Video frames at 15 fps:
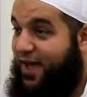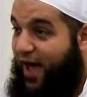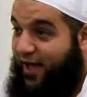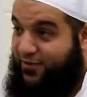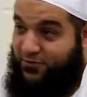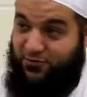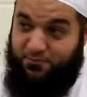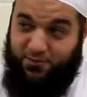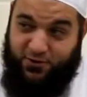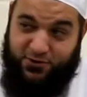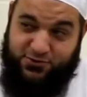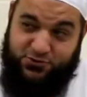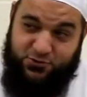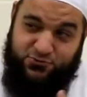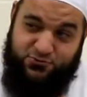And
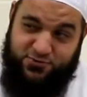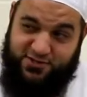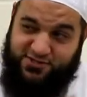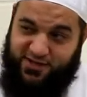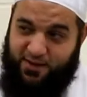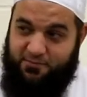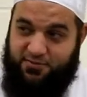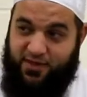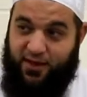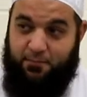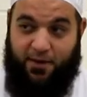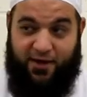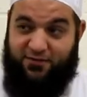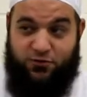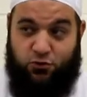because you do the same thing,
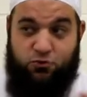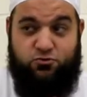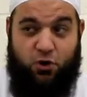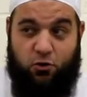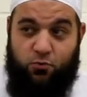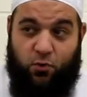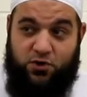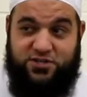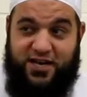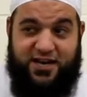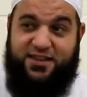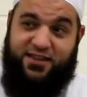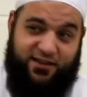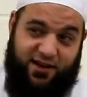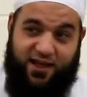but if you don't watch
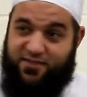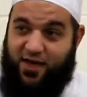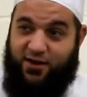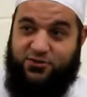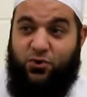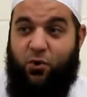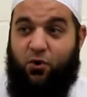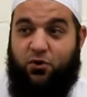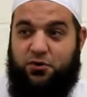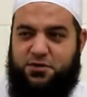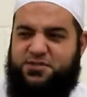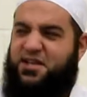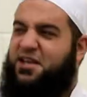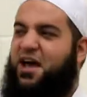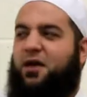anything like that at all, you
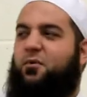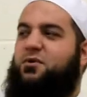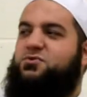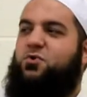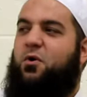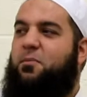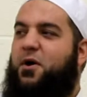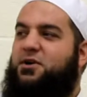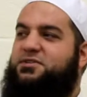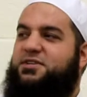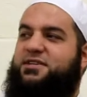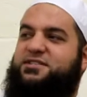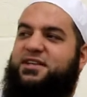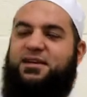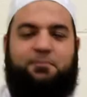say, Yaar, what sort of
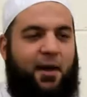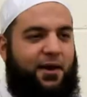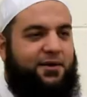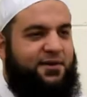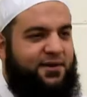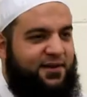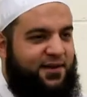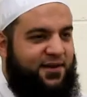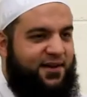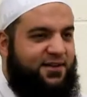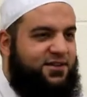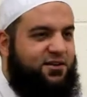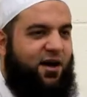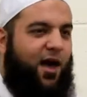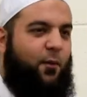person is he, man?
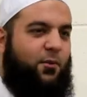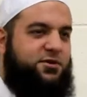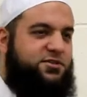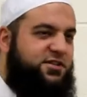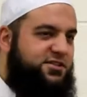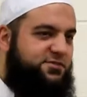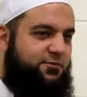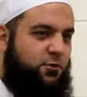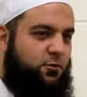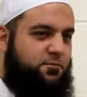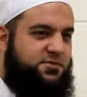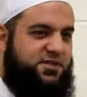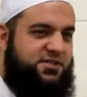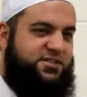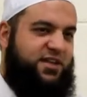the guy watches
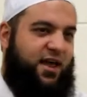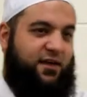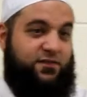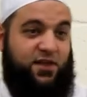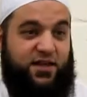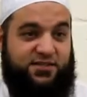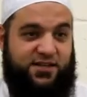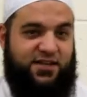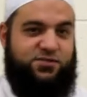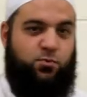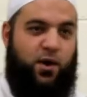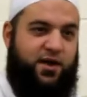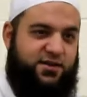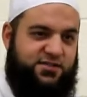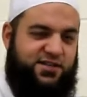films, he's like this, X,
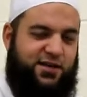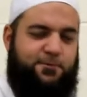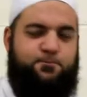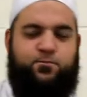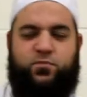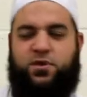Y, and Z.